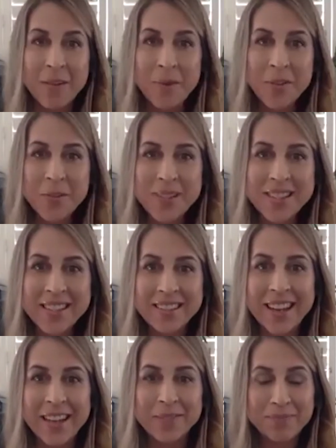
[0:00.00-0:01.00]
most
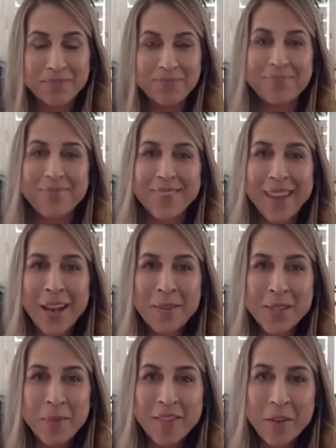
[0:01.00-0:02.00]
recently, I
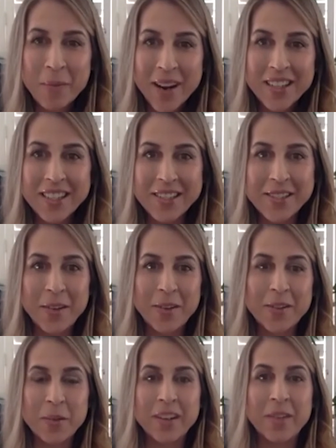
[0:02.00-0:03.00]
was in private practice. So I
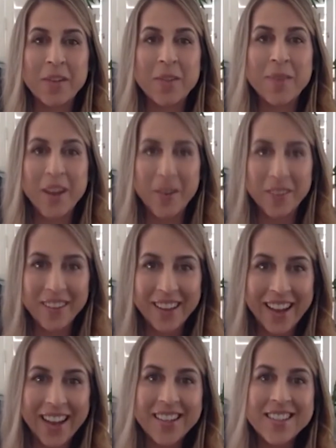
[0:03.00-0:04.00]
was working with my own
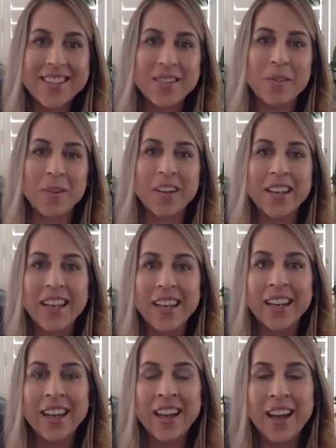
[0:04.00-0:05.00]
clients and
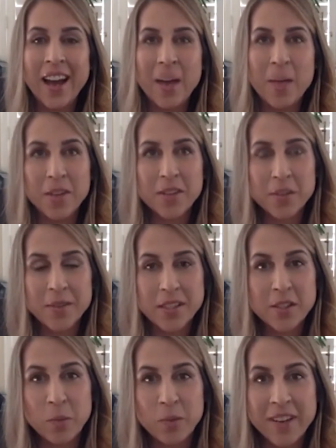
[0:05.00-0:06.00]
working also as a
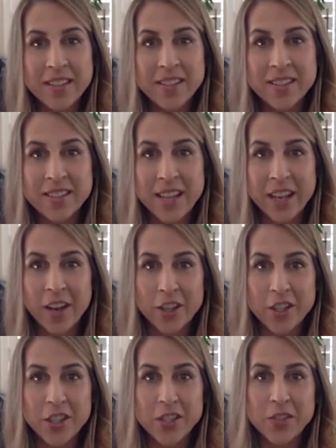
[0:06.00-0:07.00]
supervising
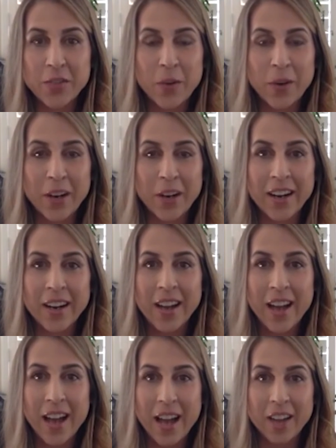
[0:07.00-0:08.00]
psychologist for
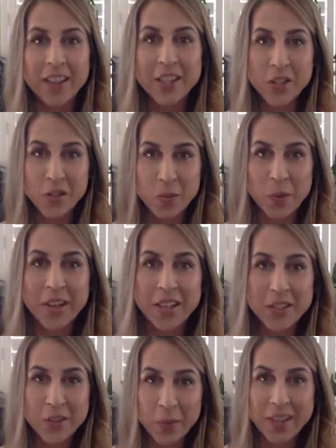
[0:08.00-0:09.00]
clinicians
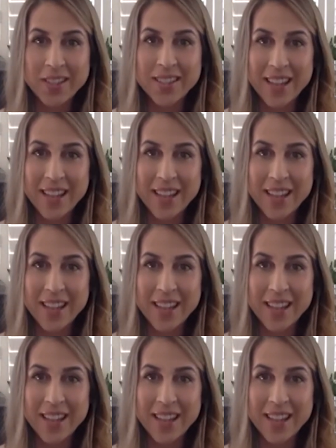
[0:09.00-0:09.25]
working towards